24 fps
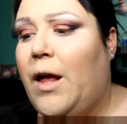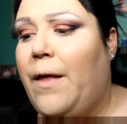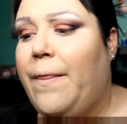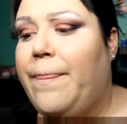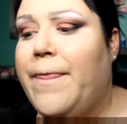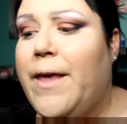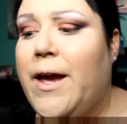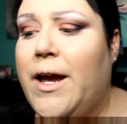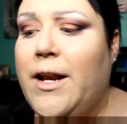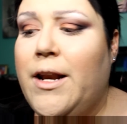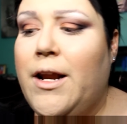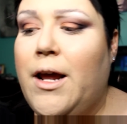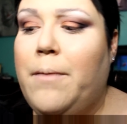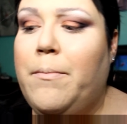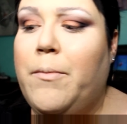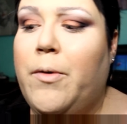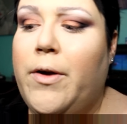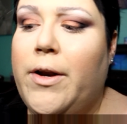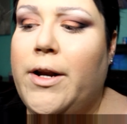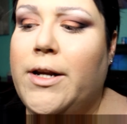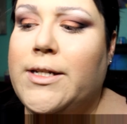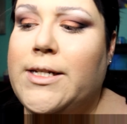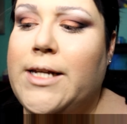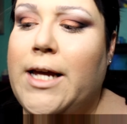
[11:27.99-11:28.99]
Then I'm
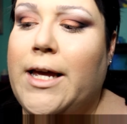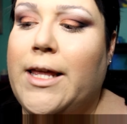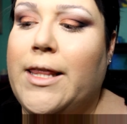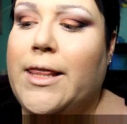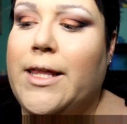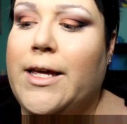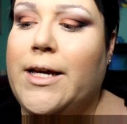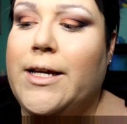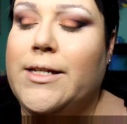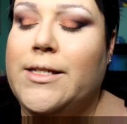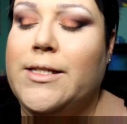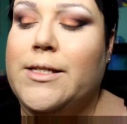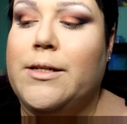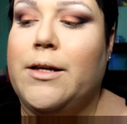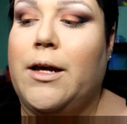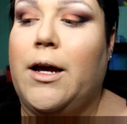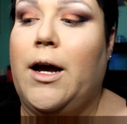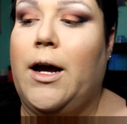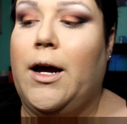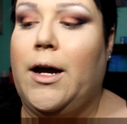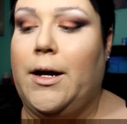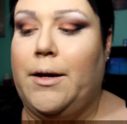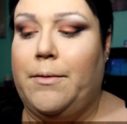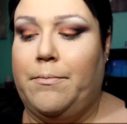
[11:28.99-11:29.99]
going to take this
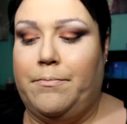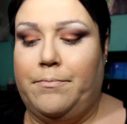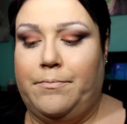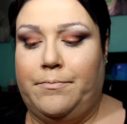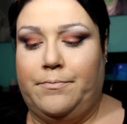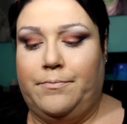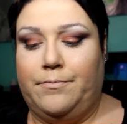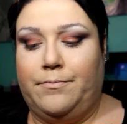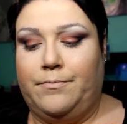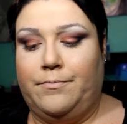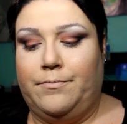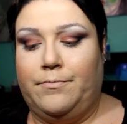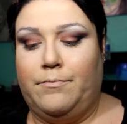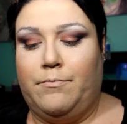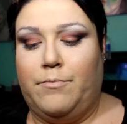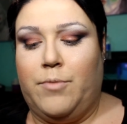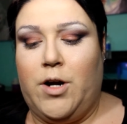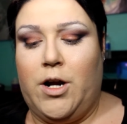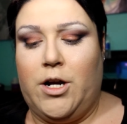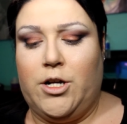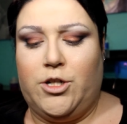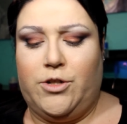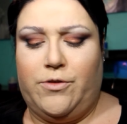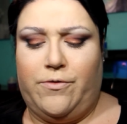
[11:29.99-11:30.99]

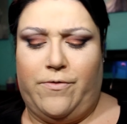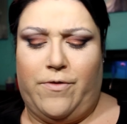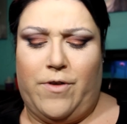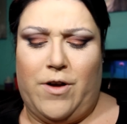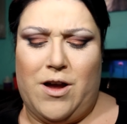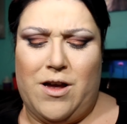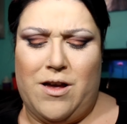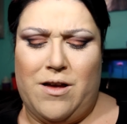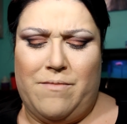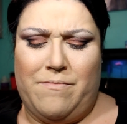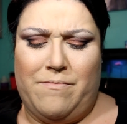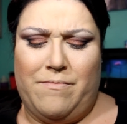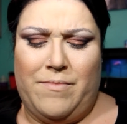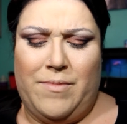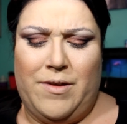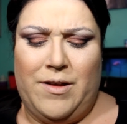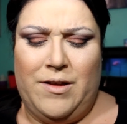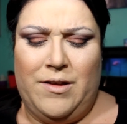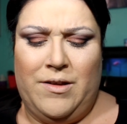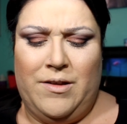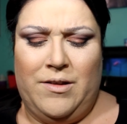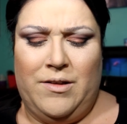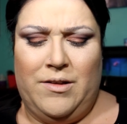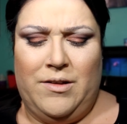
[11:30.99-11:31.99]
brush from
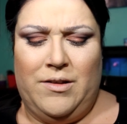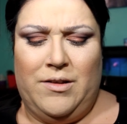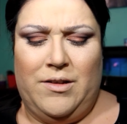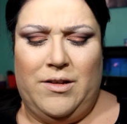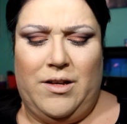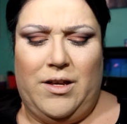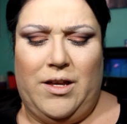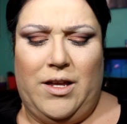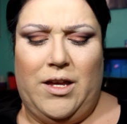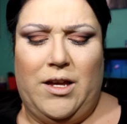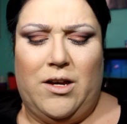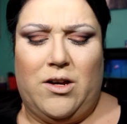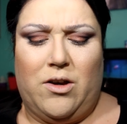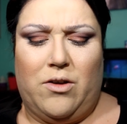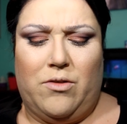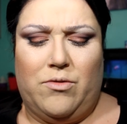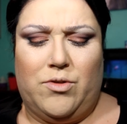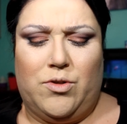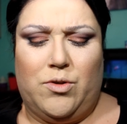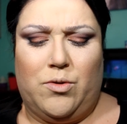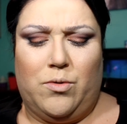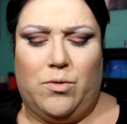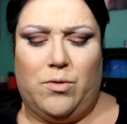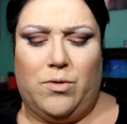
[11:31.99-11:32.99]

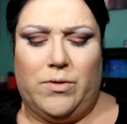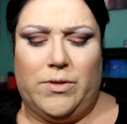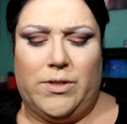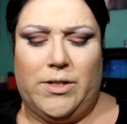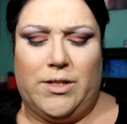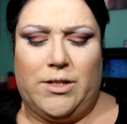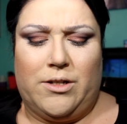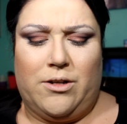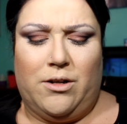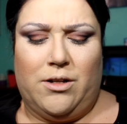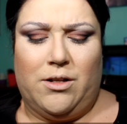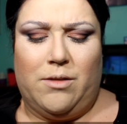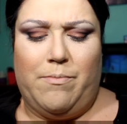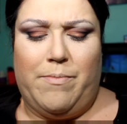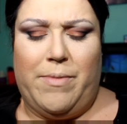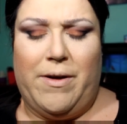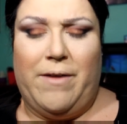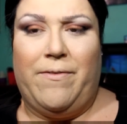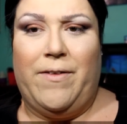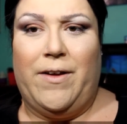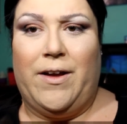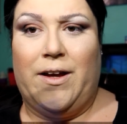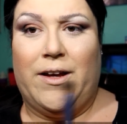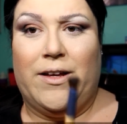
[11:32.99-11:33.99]
ecotools. It's called a
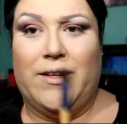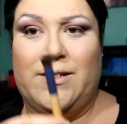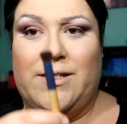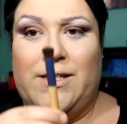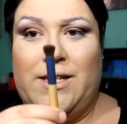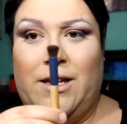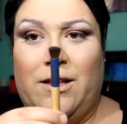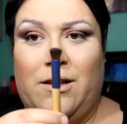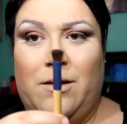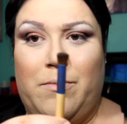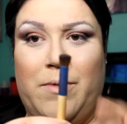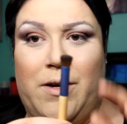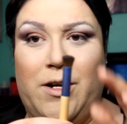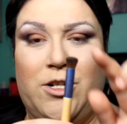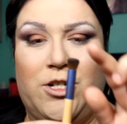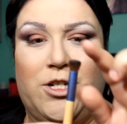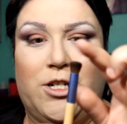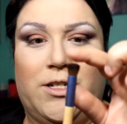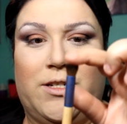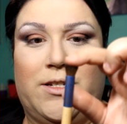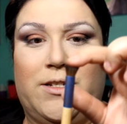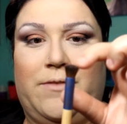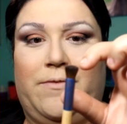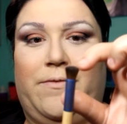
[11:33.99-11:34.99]
buffing concealer brush.
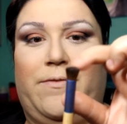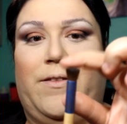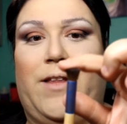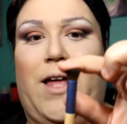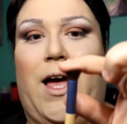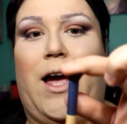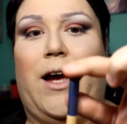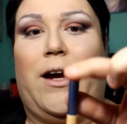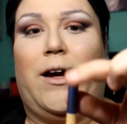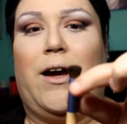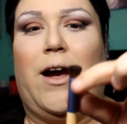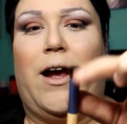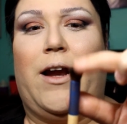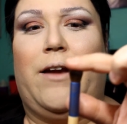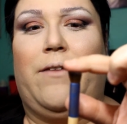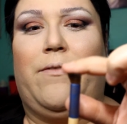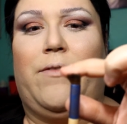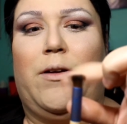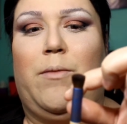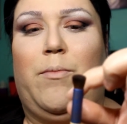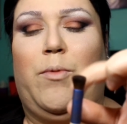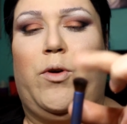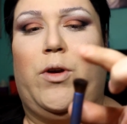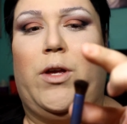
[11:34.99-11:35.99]
It's flat, kind of
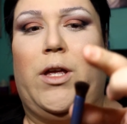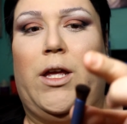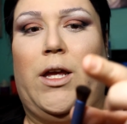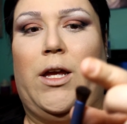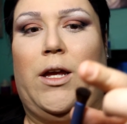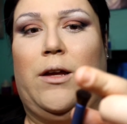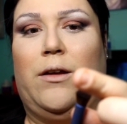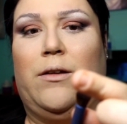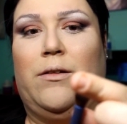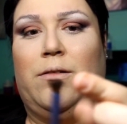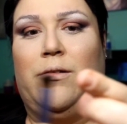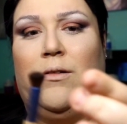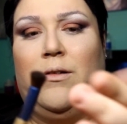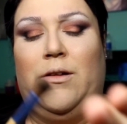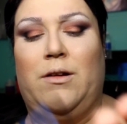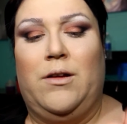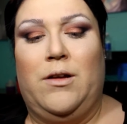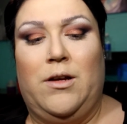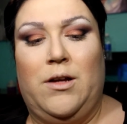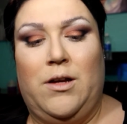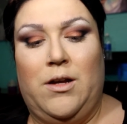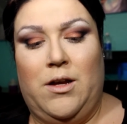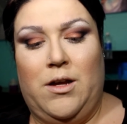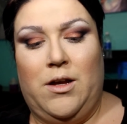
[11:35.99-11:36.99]

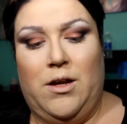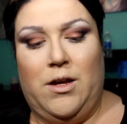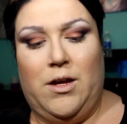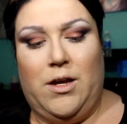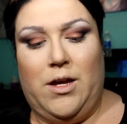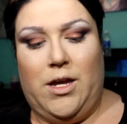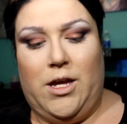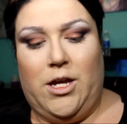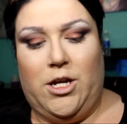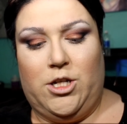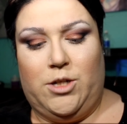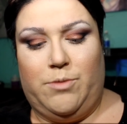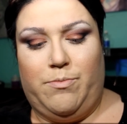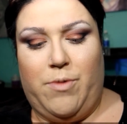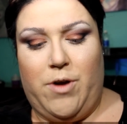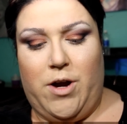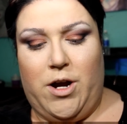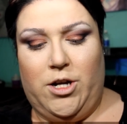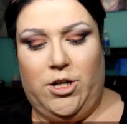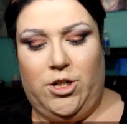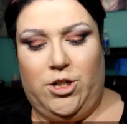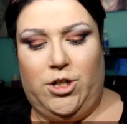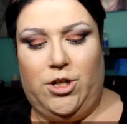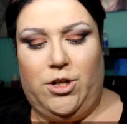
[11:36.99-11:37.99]
kabuki-ish
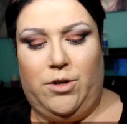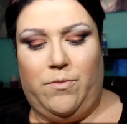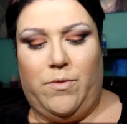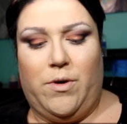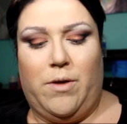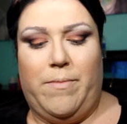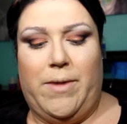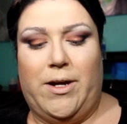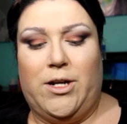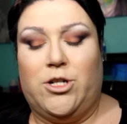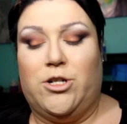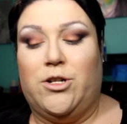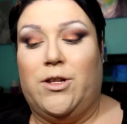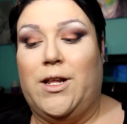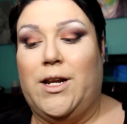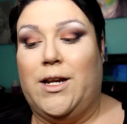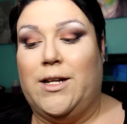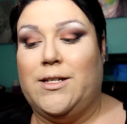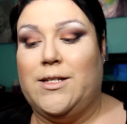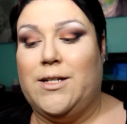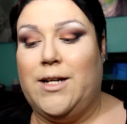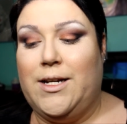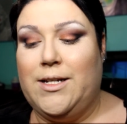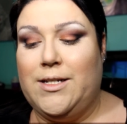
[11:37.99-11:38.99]
brush. You want to make sure that
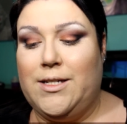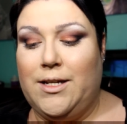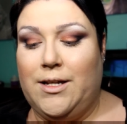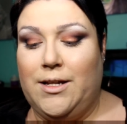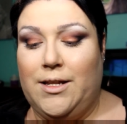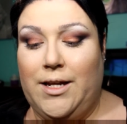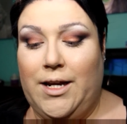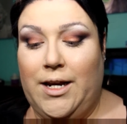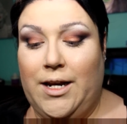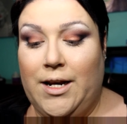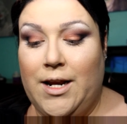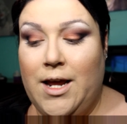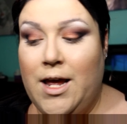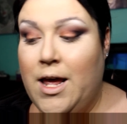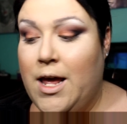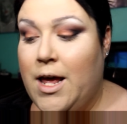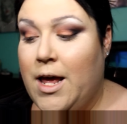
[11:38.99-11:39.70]
it's nice and clean.